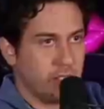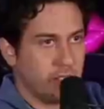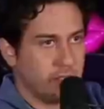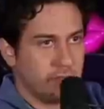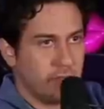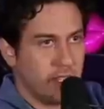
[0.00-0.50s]

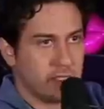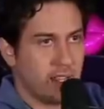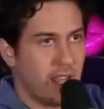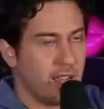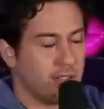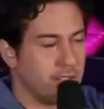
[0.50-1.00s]
and as
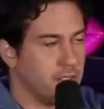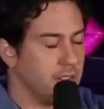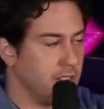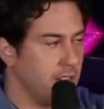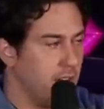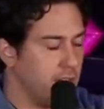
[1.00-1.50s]
an actor
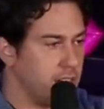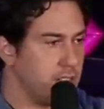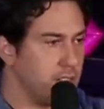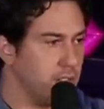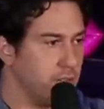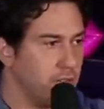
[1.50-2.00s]
and and
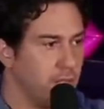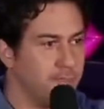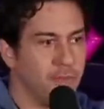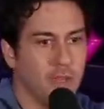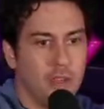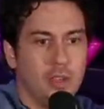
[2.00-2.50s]
to
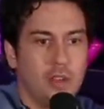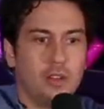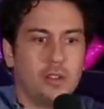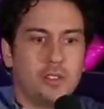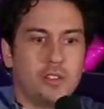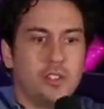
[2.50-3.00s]
um,
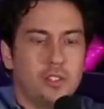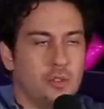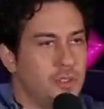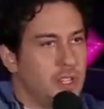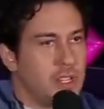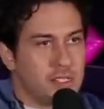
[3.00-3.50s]
to
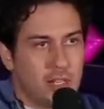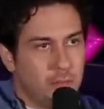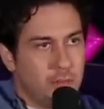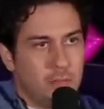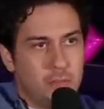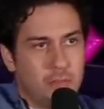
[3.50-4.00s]
do things that
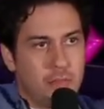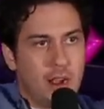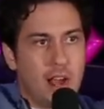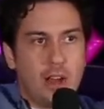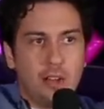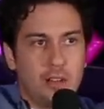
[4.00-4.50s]
I'm
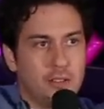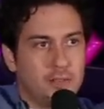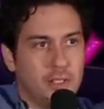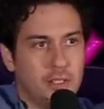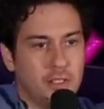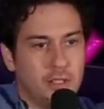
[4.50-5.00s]
proud
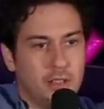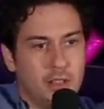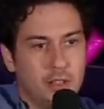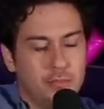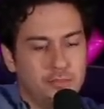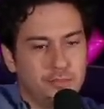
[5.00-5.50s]
of and
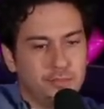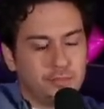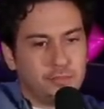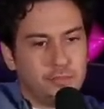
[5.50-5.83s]
um,